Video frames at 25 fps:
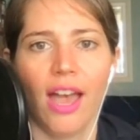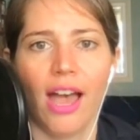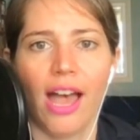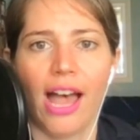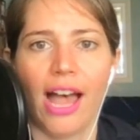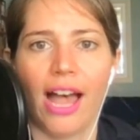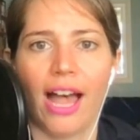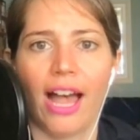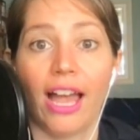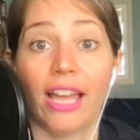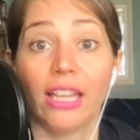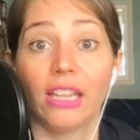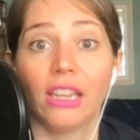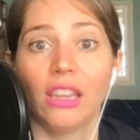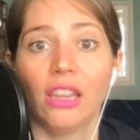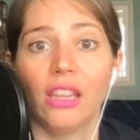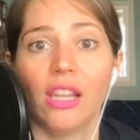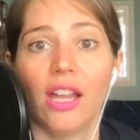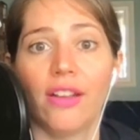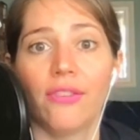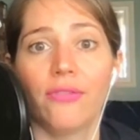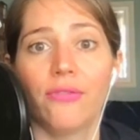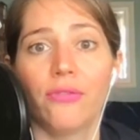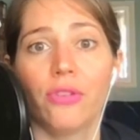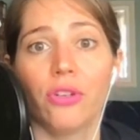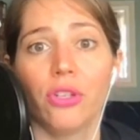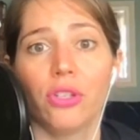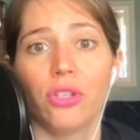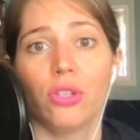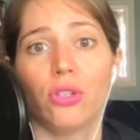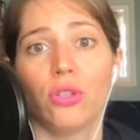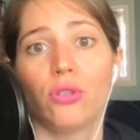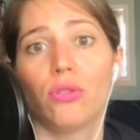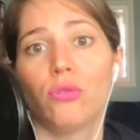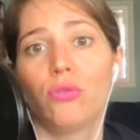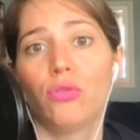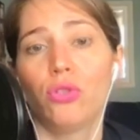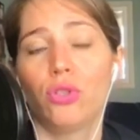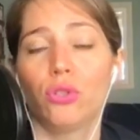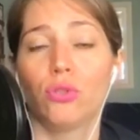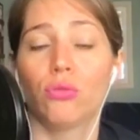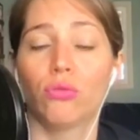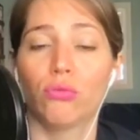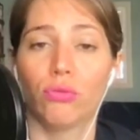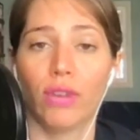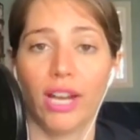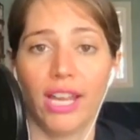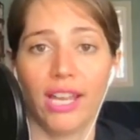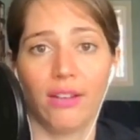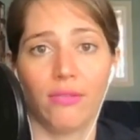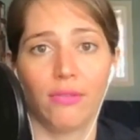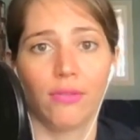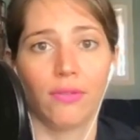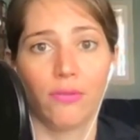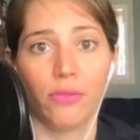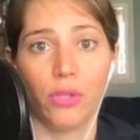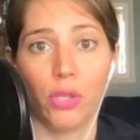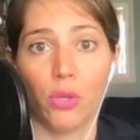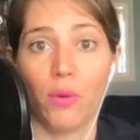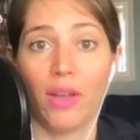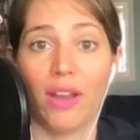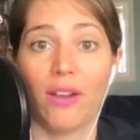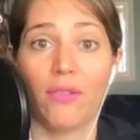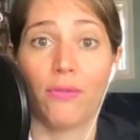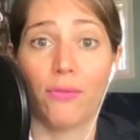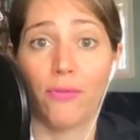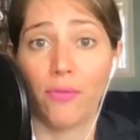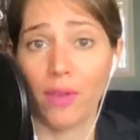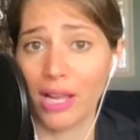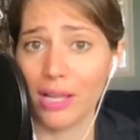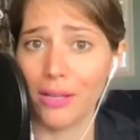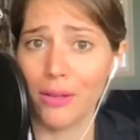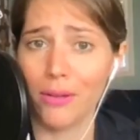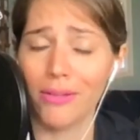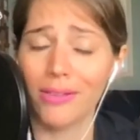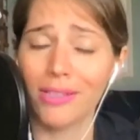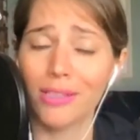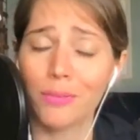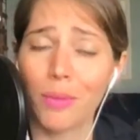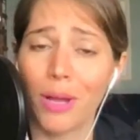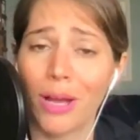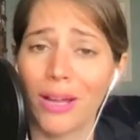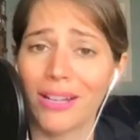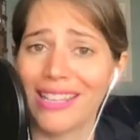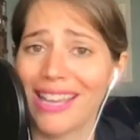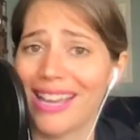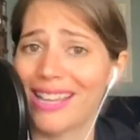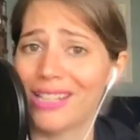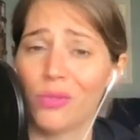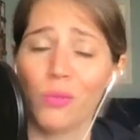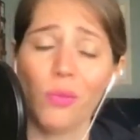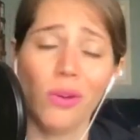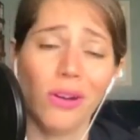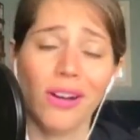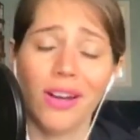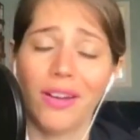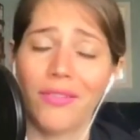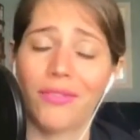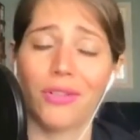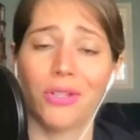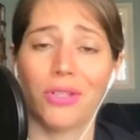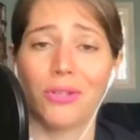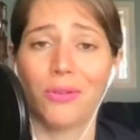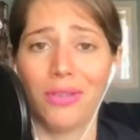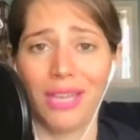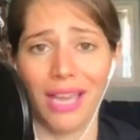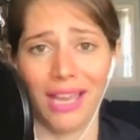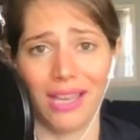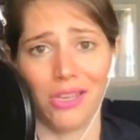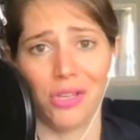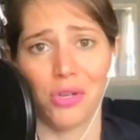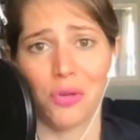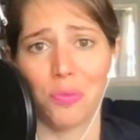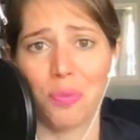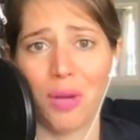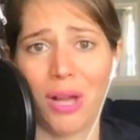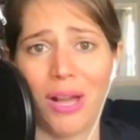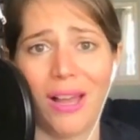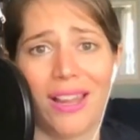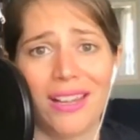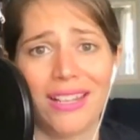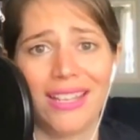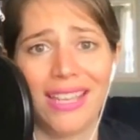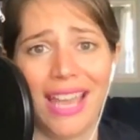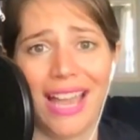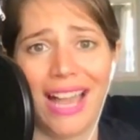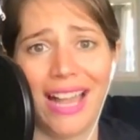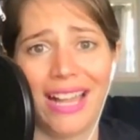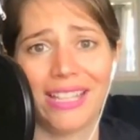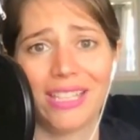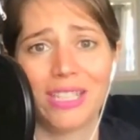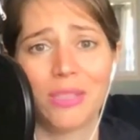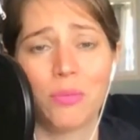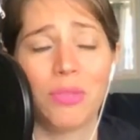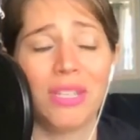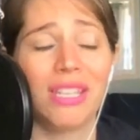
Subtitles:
I'd love for you to rate, review, and follow this podcast wherever you get your podcasts,